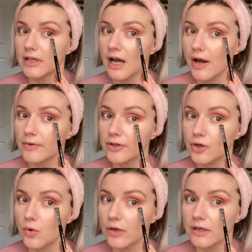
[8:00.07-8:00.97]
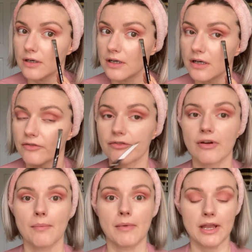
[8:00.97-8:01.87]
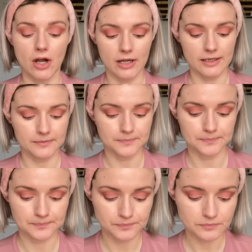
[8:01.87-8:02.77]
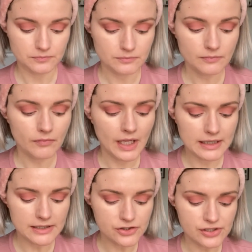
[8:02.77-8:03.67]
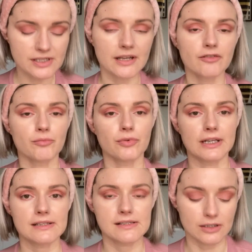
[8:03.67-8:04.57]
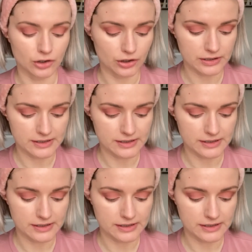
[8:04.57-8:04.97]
the outer corner of my eye. And this just kind of brings the look